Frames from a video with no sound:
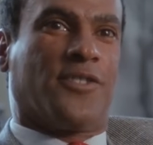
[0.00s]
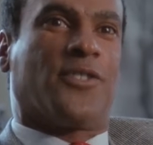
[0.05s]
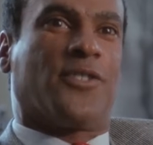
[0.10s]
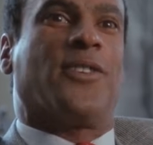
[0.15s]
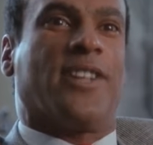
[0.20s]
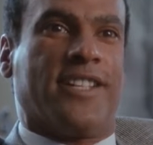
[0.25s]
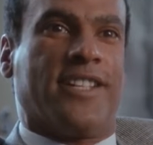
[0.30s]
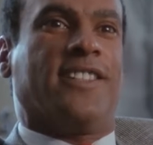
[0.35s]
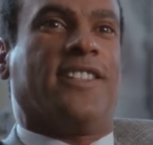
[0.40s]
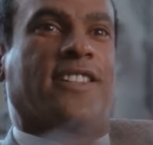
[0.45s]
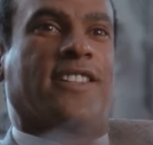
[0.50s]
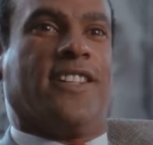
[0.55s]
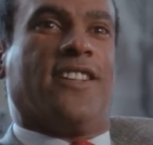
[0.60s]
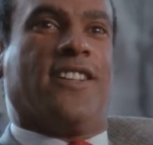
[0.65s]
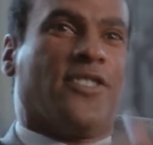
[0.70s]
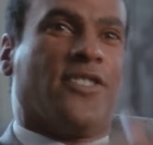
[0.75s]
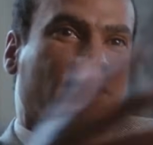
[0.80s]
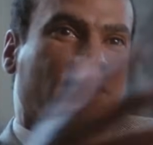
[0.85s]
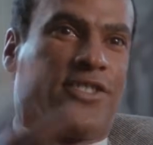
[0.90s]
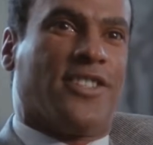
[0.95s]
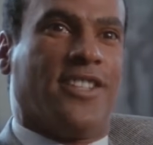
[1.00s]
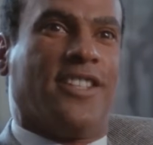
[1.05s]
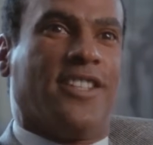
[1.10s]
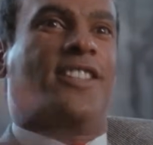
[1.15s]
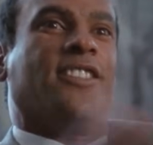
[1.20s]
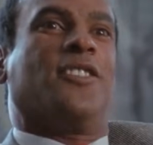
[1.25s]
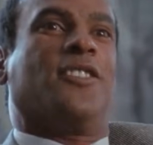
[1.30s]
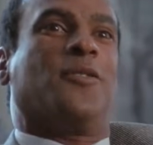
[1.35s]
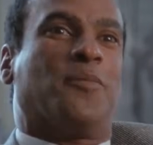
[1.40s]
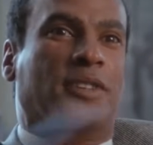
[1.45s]
threatening letters to
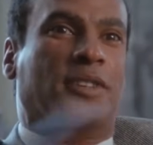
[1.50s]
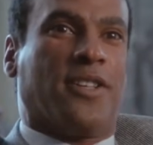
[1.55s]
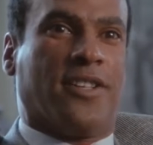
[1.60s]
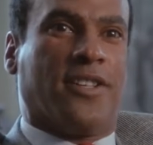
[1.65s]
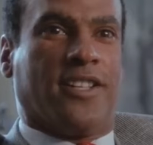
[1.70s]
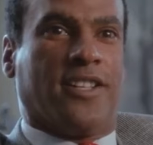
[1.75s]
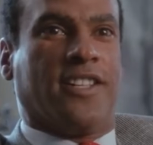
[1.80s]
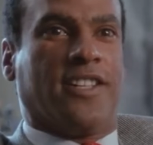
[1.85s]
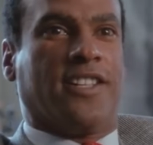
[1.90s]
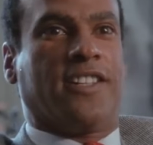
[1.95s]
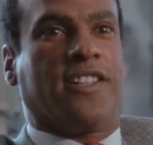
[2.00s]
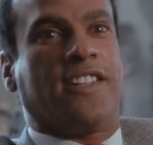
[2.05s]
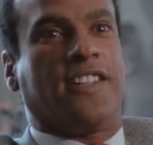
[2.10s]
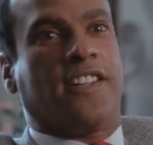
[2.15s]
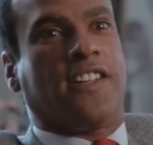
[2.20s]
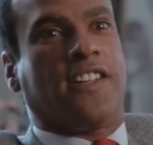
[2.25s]
either party.